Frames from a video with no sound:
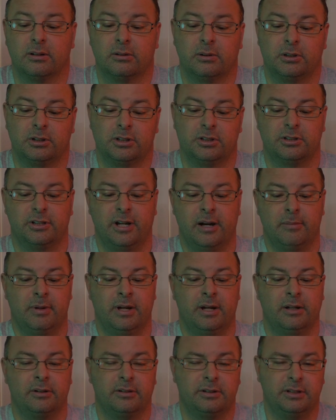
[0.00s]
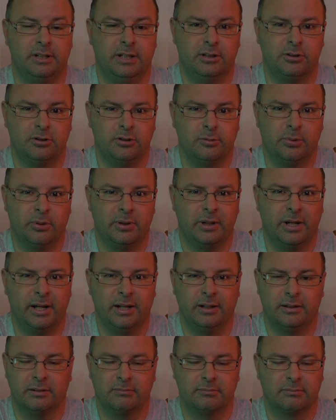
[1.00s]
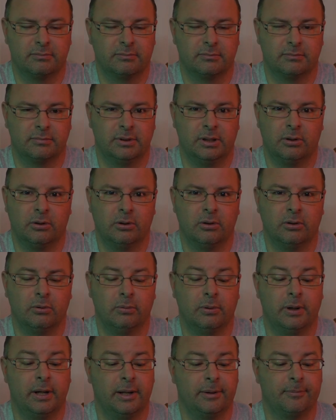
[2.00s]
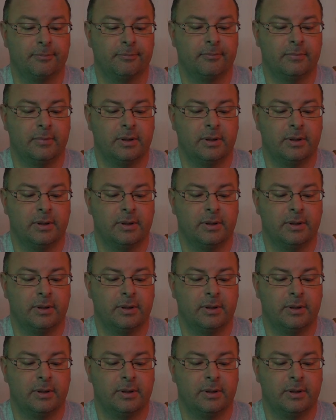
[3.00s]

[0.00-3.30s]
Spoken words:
Once you stop down to T2.8, it'll go away.